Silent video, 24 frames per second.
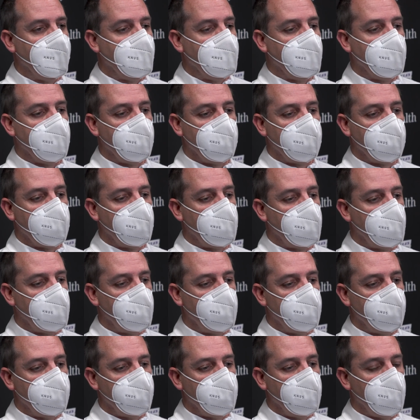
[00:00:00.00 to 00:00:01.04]
and
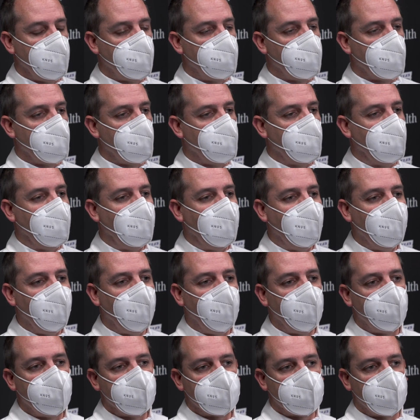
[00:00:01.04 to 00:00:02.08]
put up
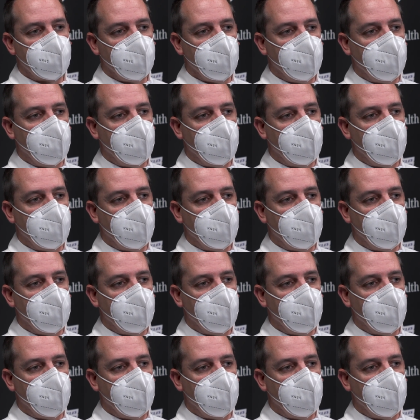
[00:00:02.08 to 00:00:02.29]
high offensive